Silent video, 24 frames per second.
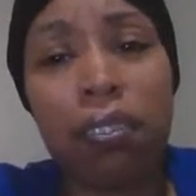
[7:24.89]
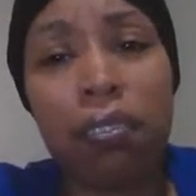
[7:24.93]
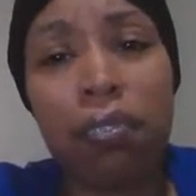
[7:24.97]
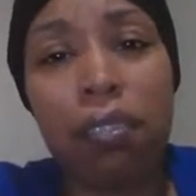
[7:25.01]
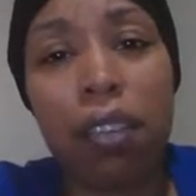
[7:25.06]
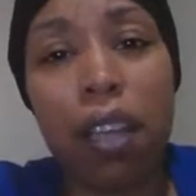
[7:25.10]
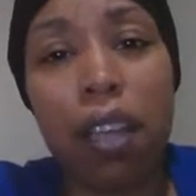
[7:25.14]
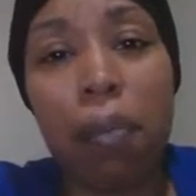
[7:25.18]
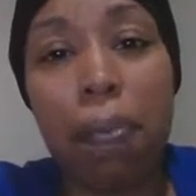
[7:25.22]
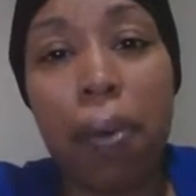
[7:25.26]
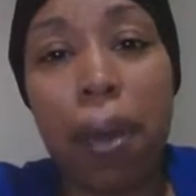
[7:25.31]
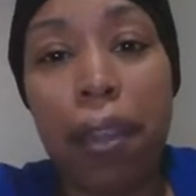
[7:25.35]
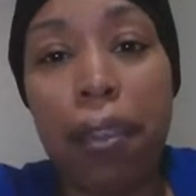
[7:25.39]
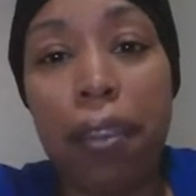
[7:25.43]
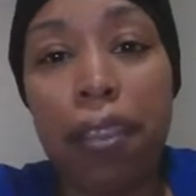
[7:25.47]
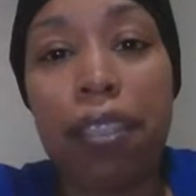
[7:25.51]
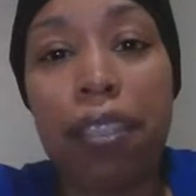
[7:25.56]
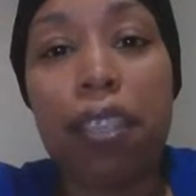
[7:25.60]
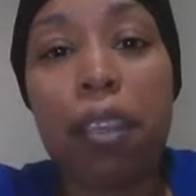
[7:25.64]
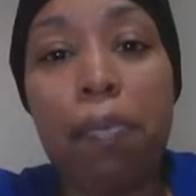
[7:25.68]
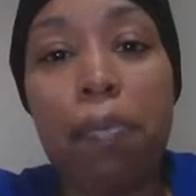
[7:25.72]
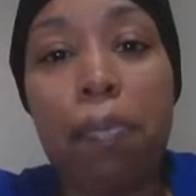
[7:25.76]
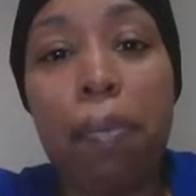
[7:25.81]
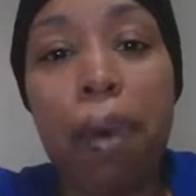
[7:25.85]
they pay this
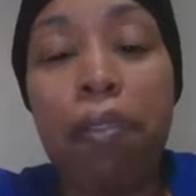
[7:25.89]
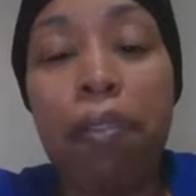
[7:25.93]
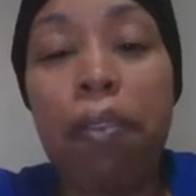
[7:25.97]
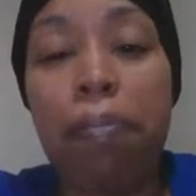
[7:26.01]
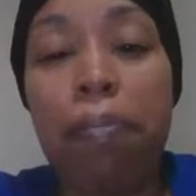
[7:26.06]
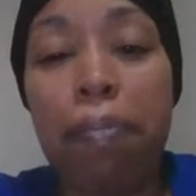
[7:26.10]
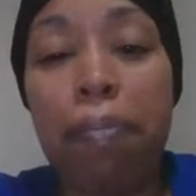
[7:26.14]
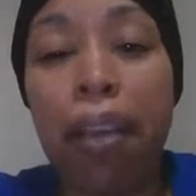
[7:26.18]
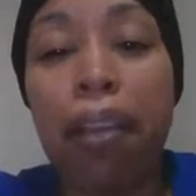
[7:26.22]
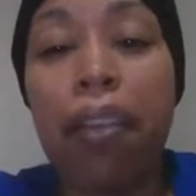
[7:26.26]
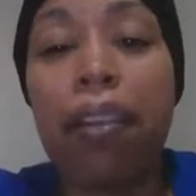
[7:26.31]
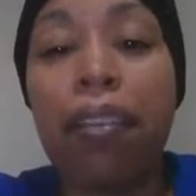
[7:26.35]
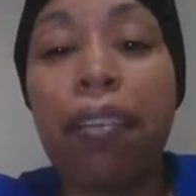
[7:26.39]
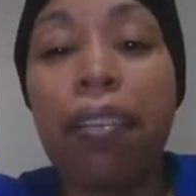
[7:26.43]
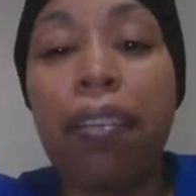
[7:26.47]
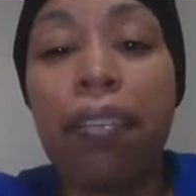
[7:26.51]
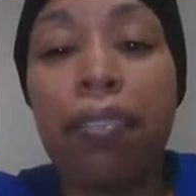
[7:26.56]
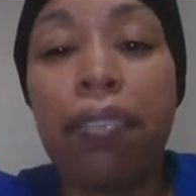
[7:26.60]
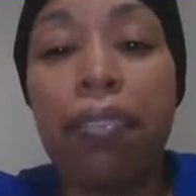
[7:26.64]
amount of money